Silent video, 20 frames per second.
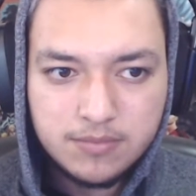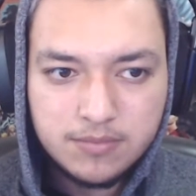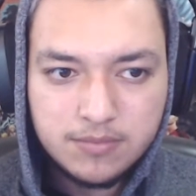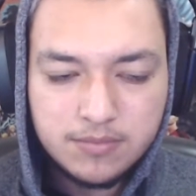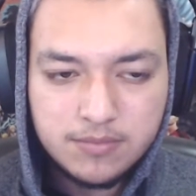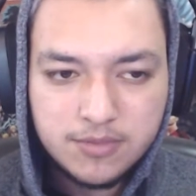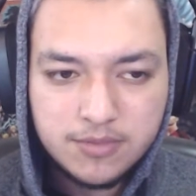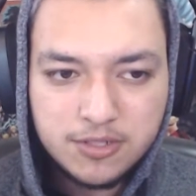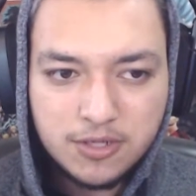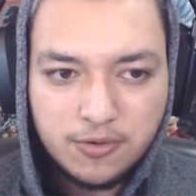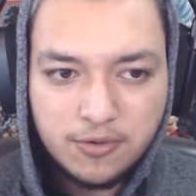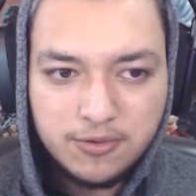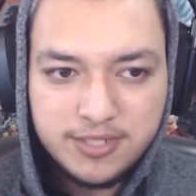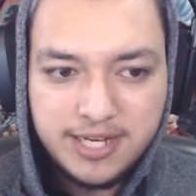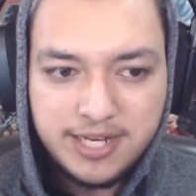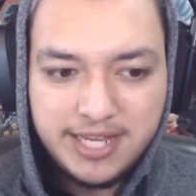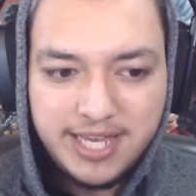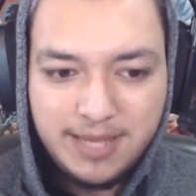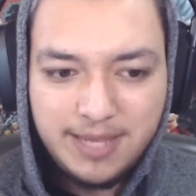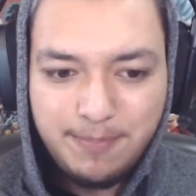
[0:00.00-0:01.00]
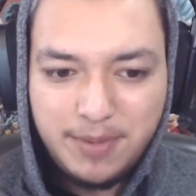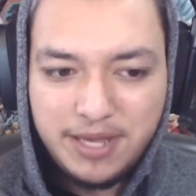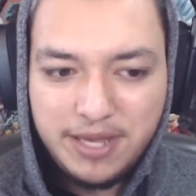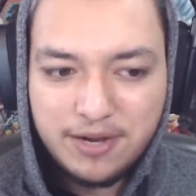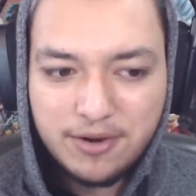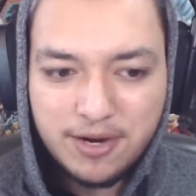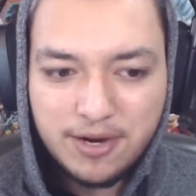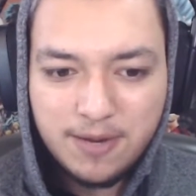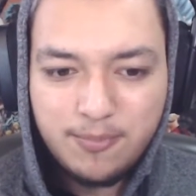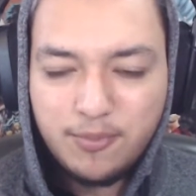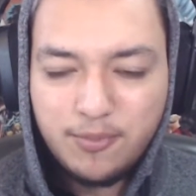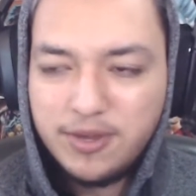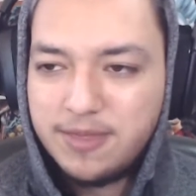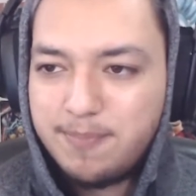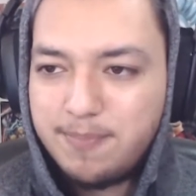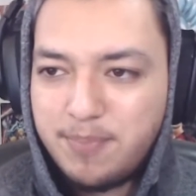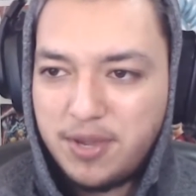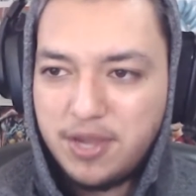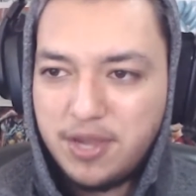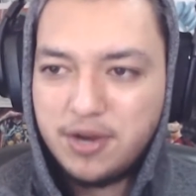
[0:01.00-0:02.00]
So did he beat her up with
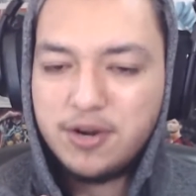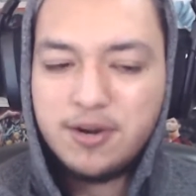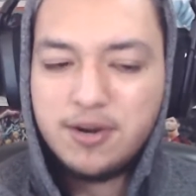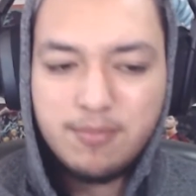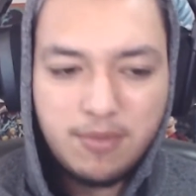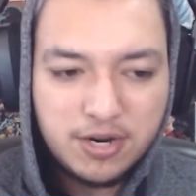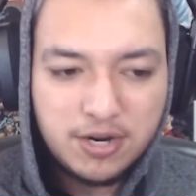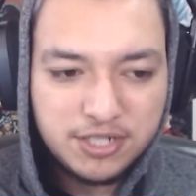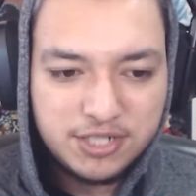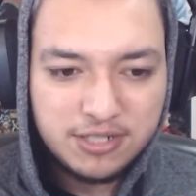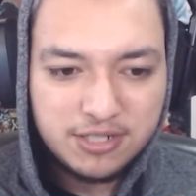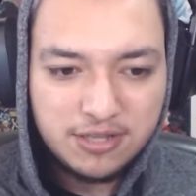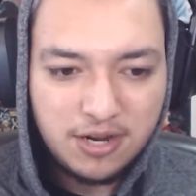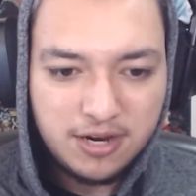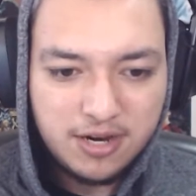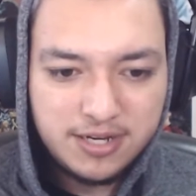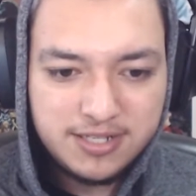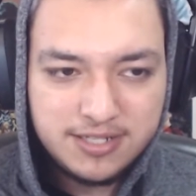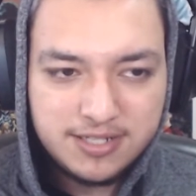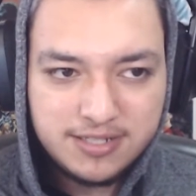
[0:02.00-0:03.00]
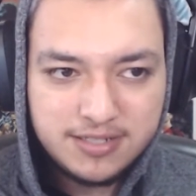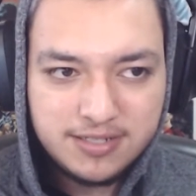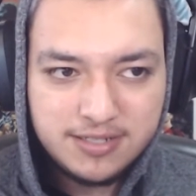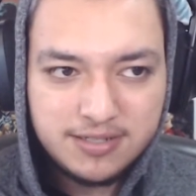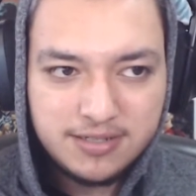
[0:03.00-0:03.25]
pure martial arts?